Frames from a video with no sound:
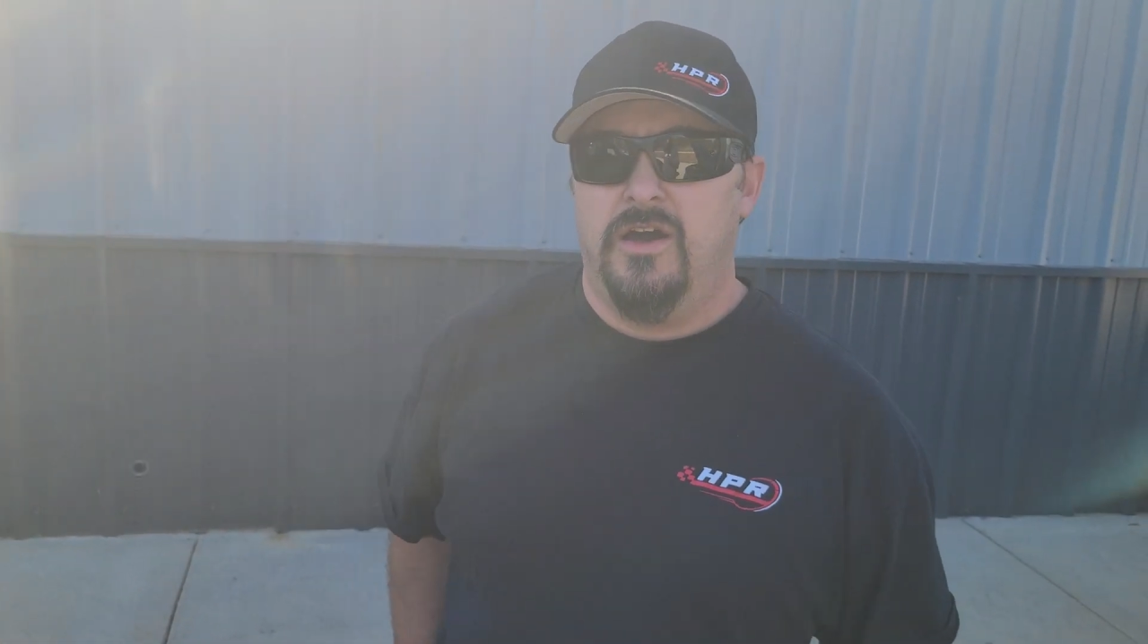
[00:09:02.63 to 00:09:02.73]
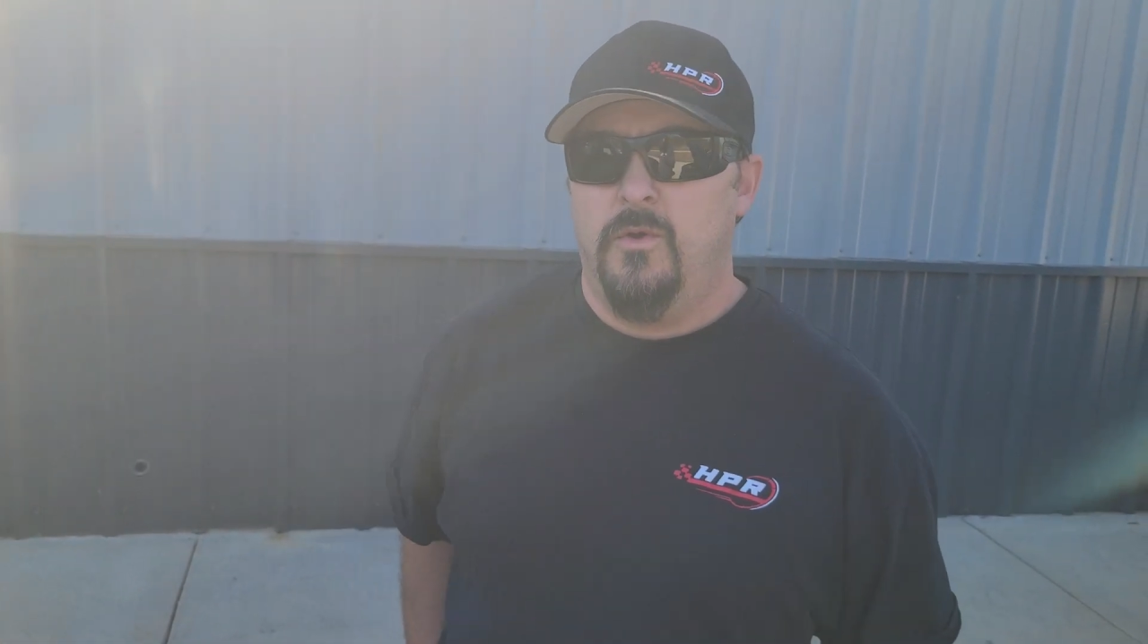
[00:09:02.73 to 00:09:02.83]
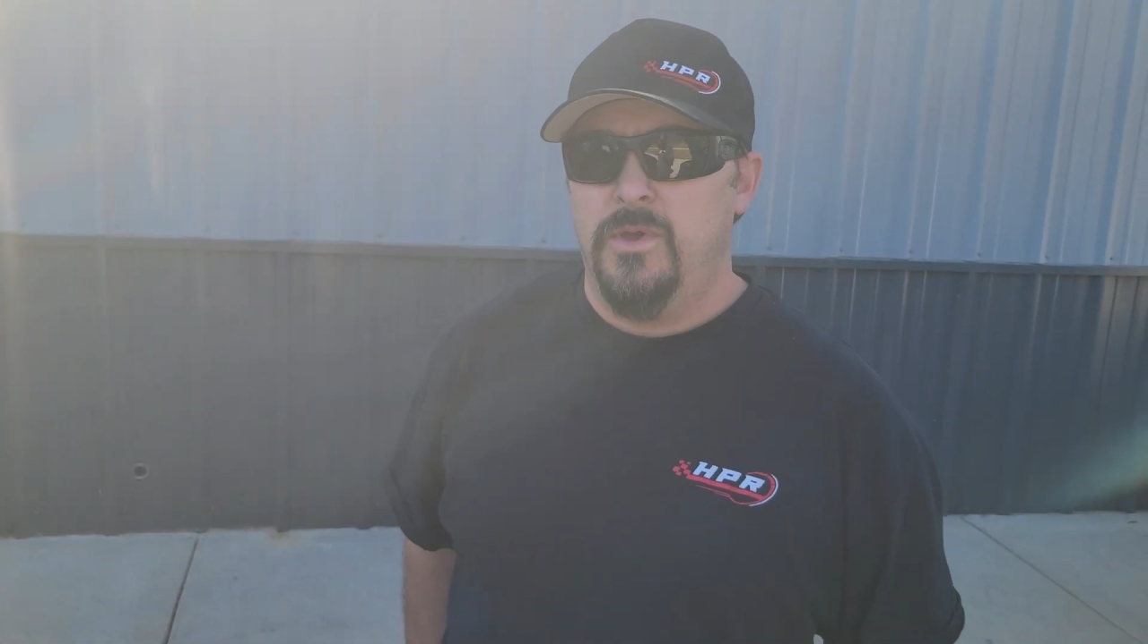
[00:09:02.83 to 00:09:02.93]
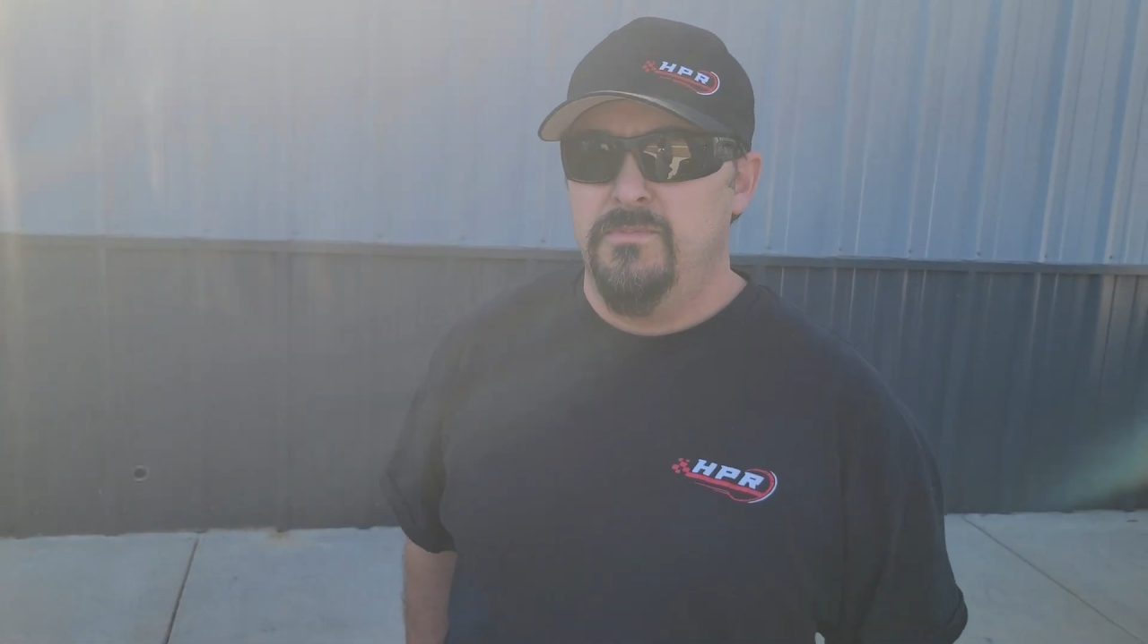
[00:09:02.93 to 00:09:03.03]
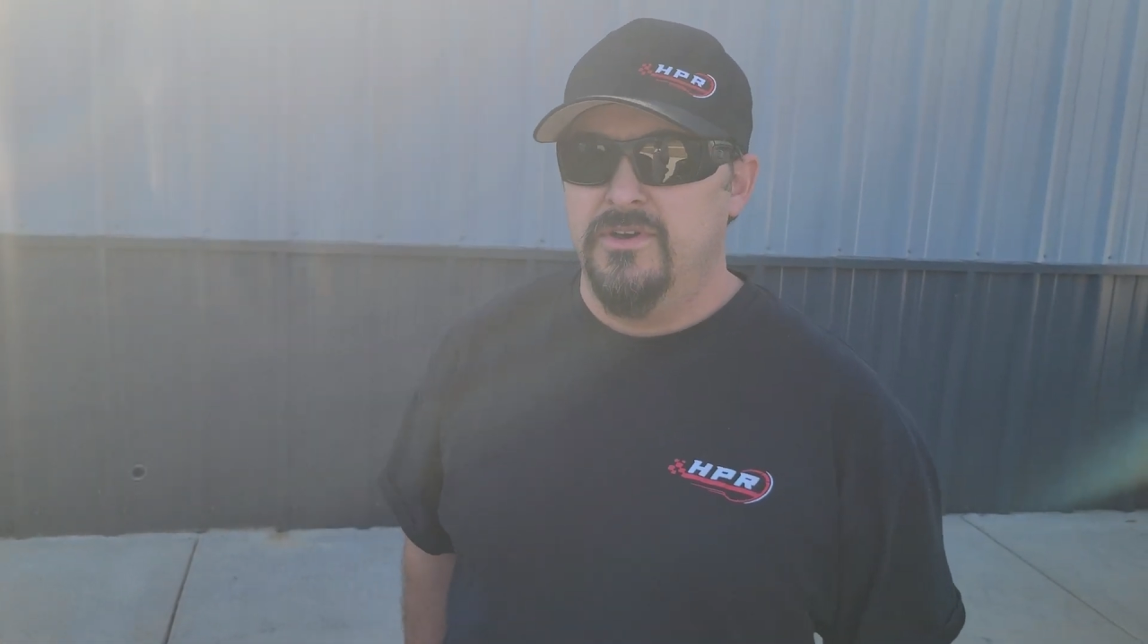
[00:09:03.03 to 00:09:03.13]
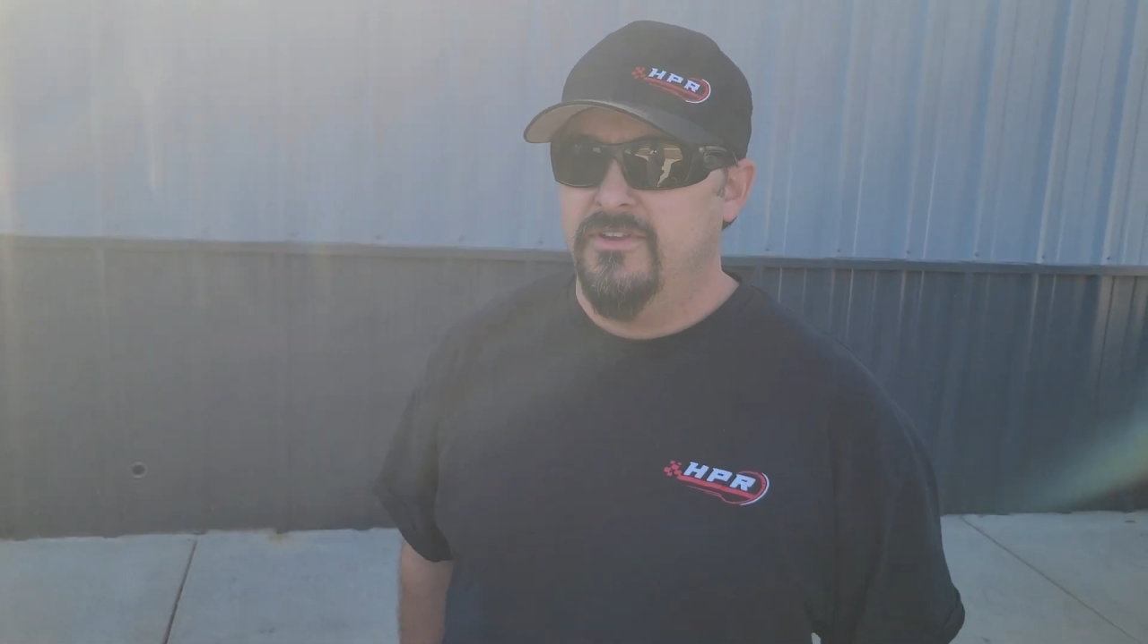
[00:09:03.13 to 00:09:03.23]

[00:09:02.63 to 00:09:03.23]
We build